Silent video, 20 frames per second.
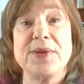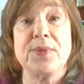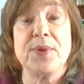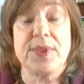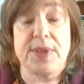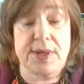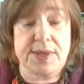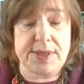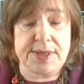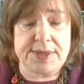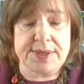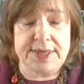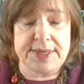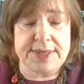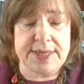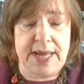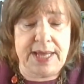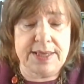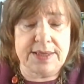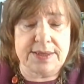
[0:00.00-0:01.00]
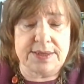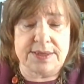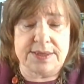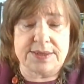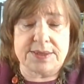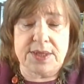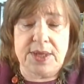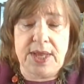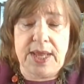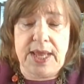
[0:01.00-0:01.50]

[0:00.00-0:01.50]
with existing knowledge